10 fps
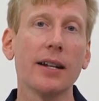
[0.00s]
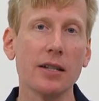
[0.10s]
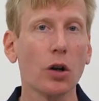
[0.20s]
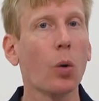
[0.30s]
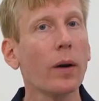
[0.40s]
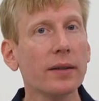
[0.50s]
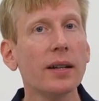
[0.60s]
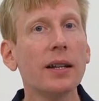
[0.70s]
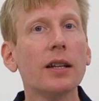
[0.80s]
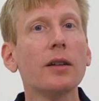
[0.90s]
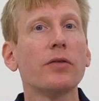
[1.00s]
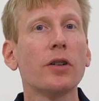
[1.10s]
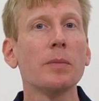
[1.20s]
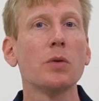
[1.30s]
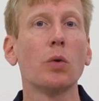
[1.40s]
that's the quantity that the
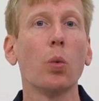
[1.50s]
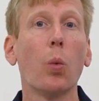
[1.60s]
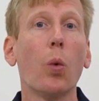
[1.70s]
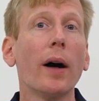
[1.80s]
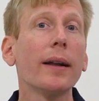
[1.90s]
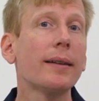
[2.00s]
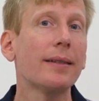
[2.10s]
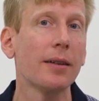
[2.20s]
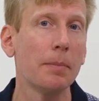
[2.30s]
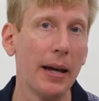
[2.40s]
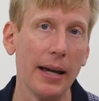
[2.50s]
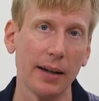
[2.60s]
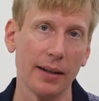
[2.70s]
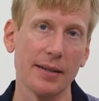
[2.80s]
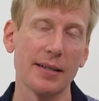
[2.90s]
firms would want to
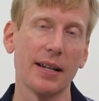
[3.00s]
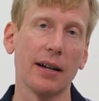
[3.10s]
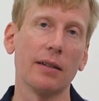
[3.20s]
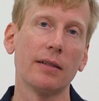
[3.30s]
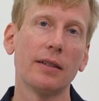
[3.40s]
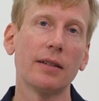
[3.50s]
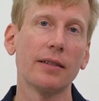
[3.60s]
make and sell,